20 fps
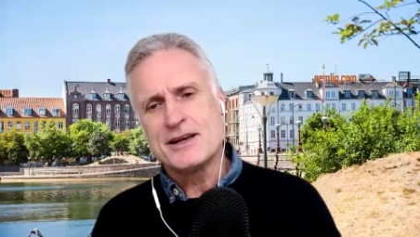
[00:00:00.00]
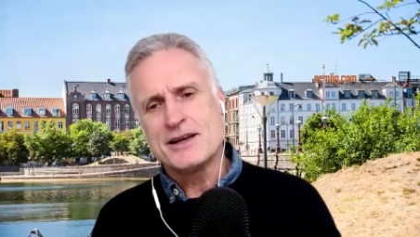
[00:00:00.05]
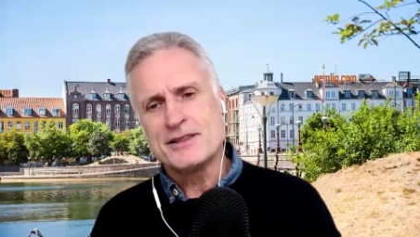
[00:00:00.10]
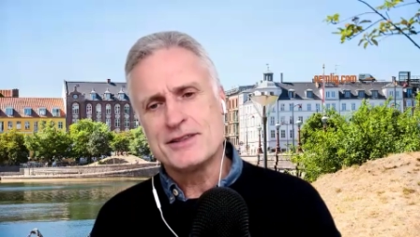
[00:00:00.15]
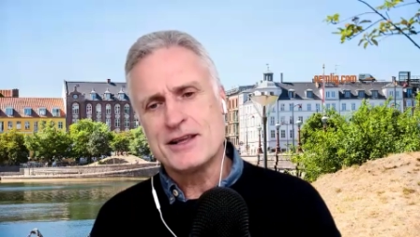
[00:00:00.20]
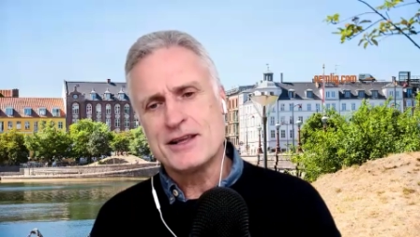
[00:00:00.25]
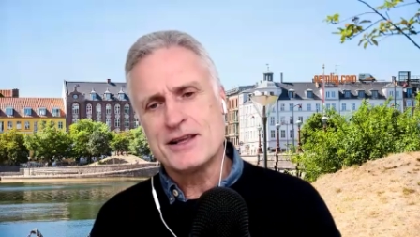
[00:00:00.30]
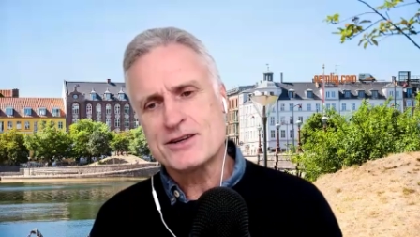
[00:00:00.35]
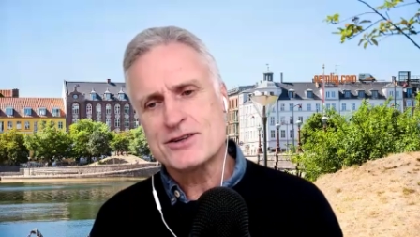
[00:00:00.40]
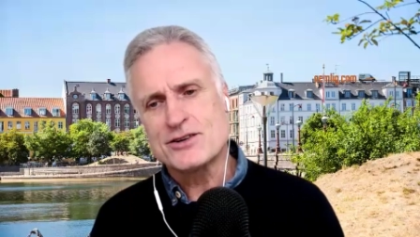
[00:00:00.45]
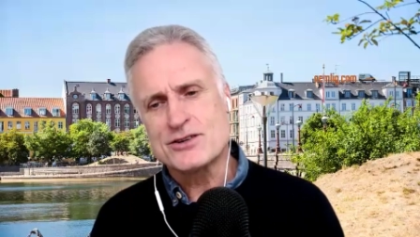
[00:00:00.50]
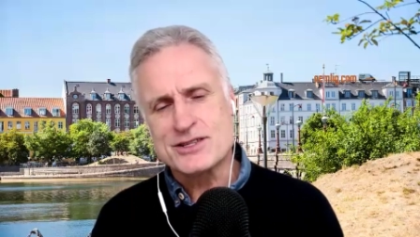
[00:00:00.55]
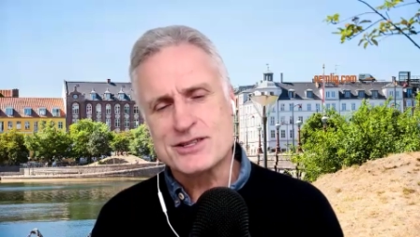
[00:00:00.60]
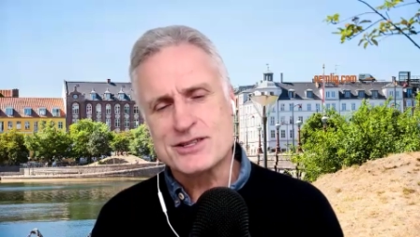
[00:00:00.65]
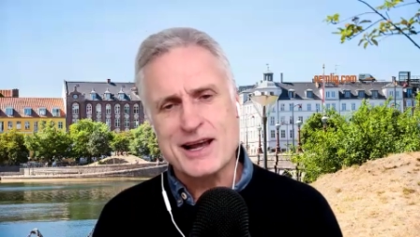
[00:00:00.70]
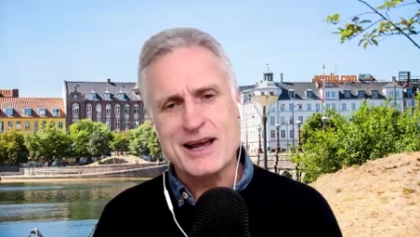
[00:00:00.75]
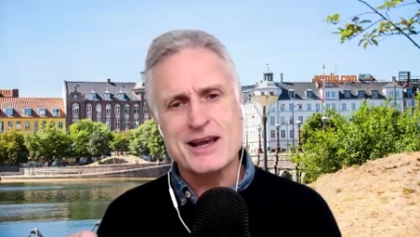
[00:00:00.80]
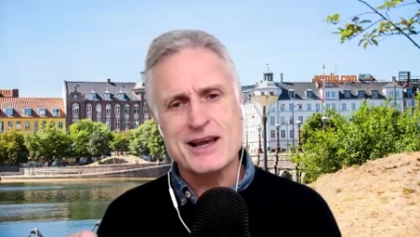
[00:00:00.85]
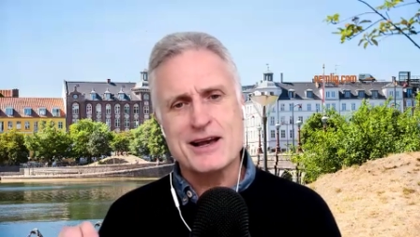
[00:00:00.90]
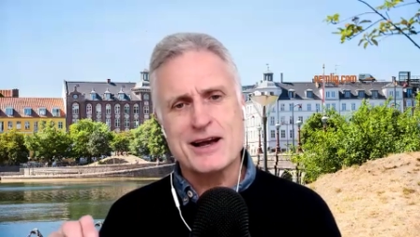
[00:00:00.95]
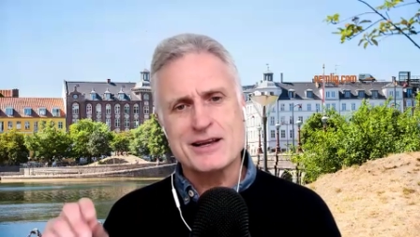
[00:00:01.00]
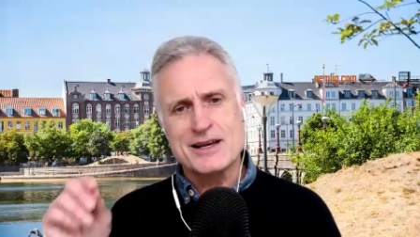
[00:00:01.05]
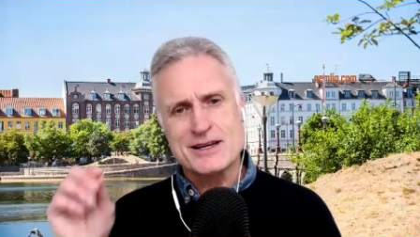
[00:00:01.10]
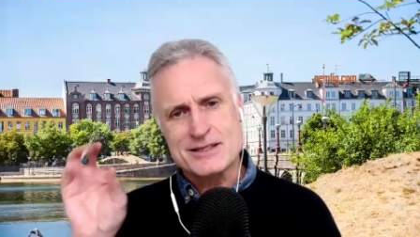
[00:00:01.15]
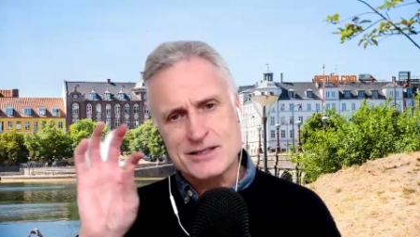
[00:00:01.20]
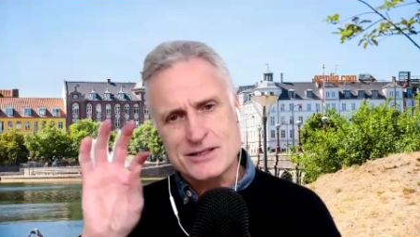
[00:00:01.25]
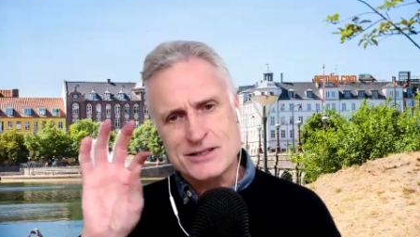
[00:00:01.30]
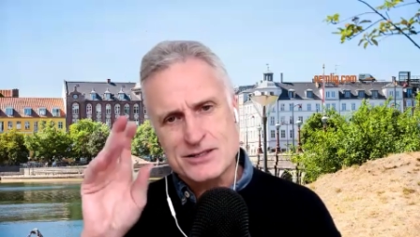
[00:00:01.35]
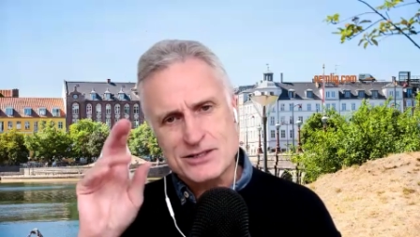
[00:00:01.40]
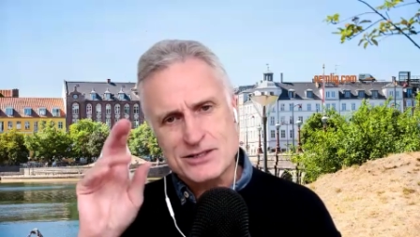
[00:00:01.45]
And then, as you say, I
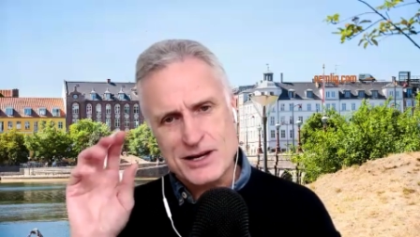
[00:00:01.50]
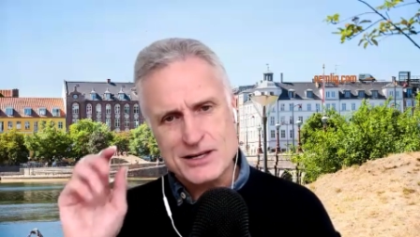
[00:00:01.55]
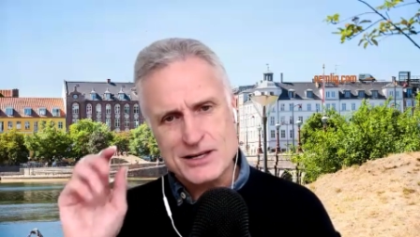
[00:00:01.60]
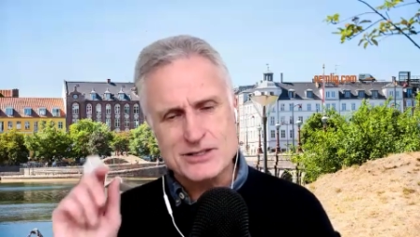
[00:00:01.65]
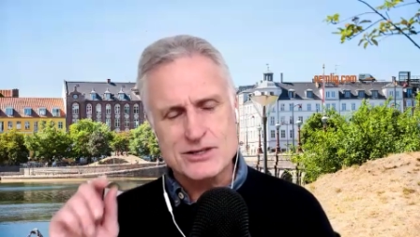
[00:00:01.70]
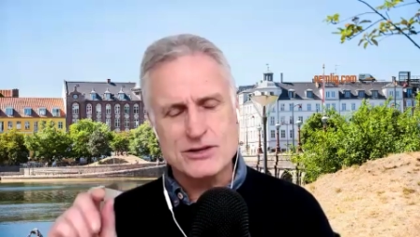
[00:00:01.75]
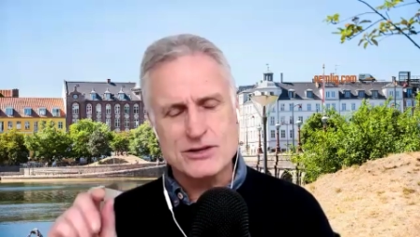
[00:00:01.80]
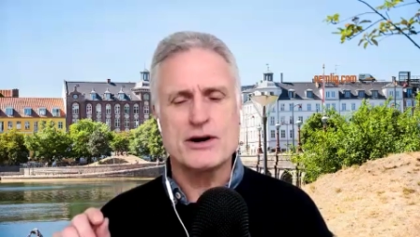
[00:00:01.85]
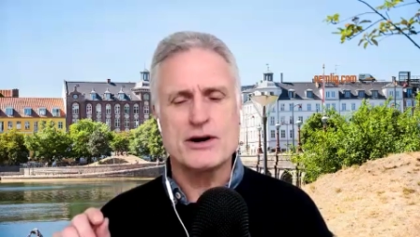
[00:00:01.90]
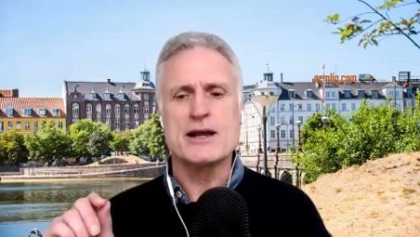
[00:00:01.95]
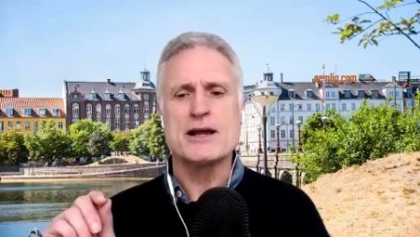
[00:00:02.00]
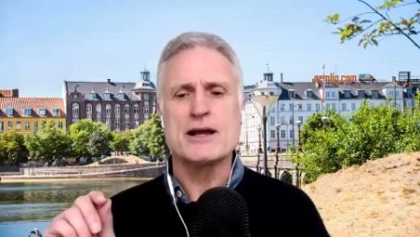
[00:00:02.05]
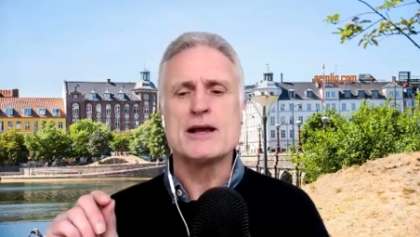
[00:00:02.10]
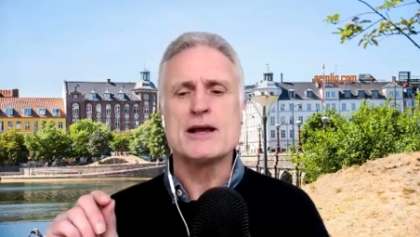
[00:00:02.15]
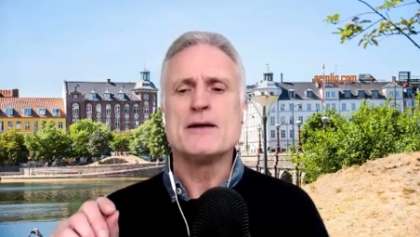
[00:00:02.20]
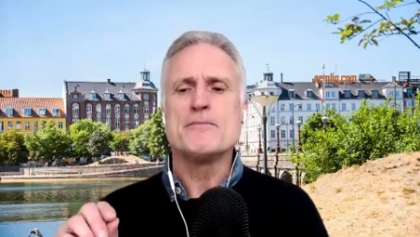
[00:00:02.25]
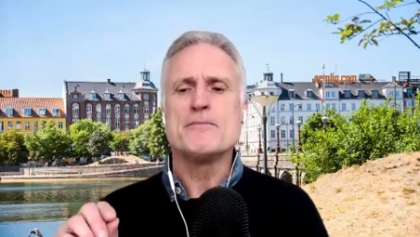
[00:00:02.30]
guess it's shades of gray.